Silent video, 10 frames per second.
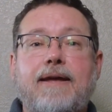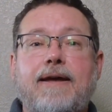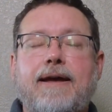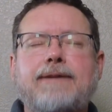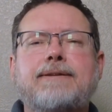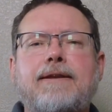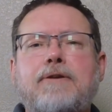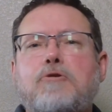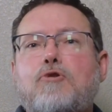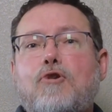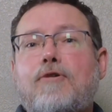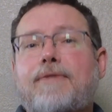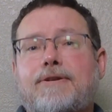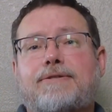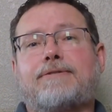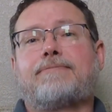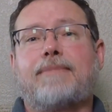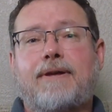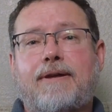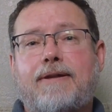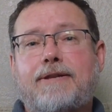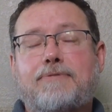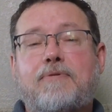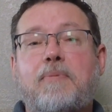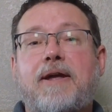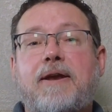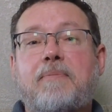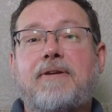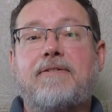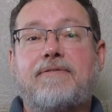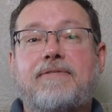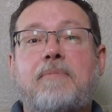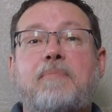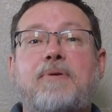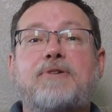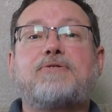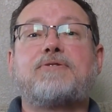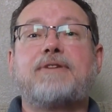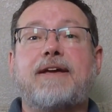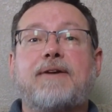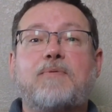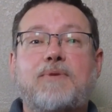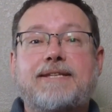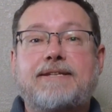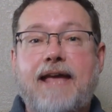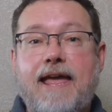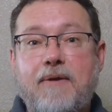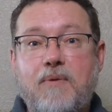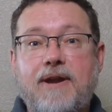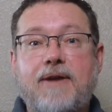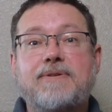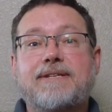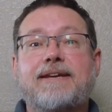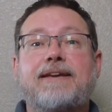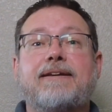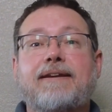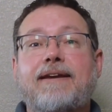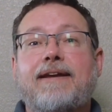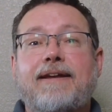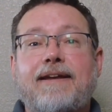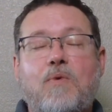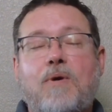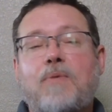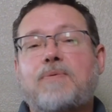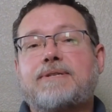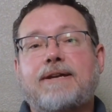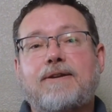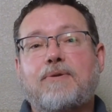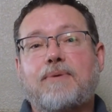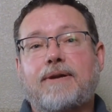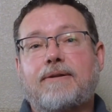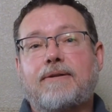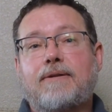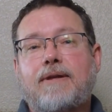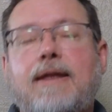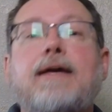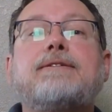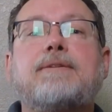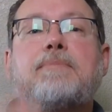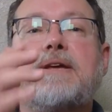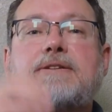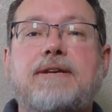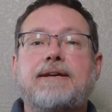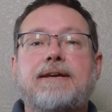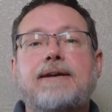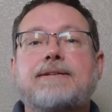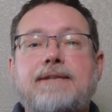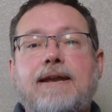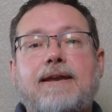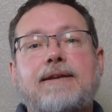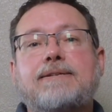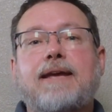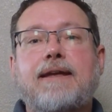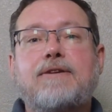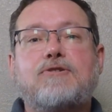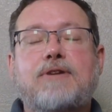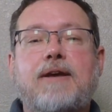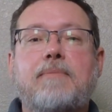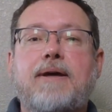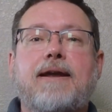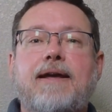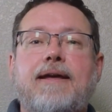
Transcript: I suddenly grew nervous. This reminded me of getting my picture taken with Santa when I was a kid. What was I doing? Nice to meet you. He extended his hand to shake mine.